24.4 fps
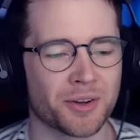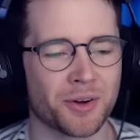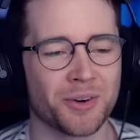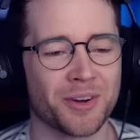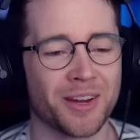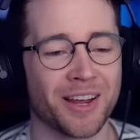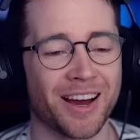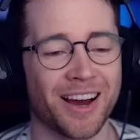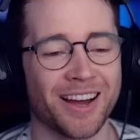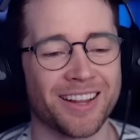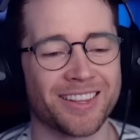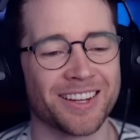
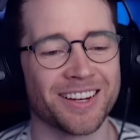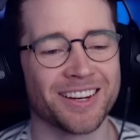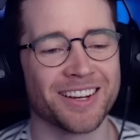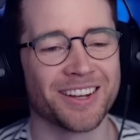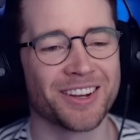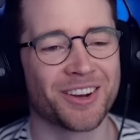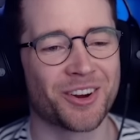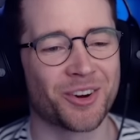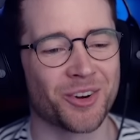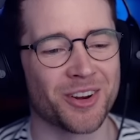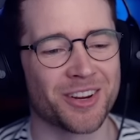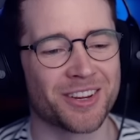yeah, I did
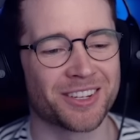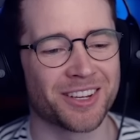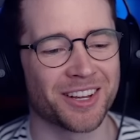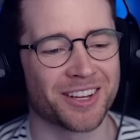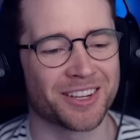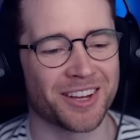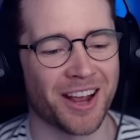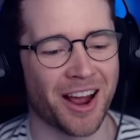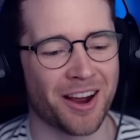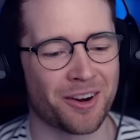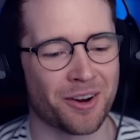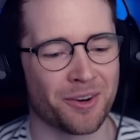increase the
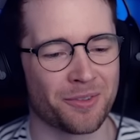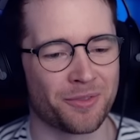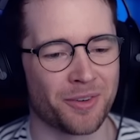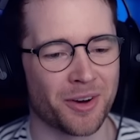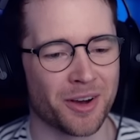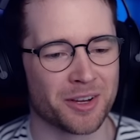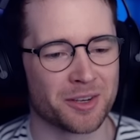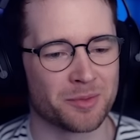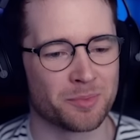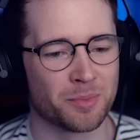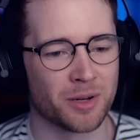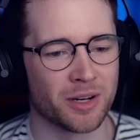
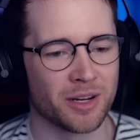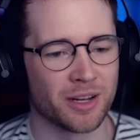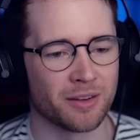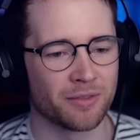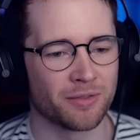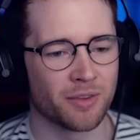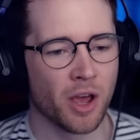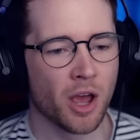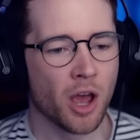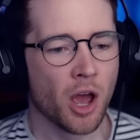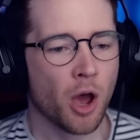sacrifice belief.